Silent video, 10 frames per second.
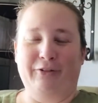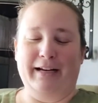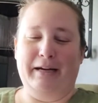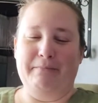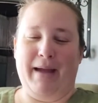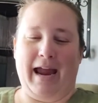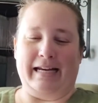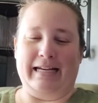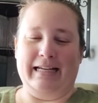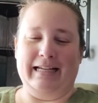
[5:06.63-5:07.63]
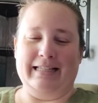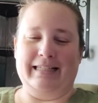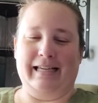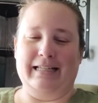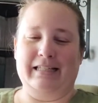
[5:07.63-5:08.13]
funny magnet. It
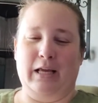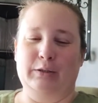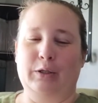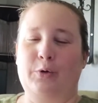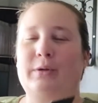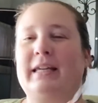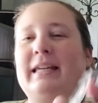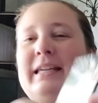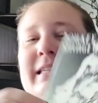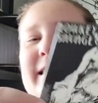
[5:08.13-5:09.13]
says low-key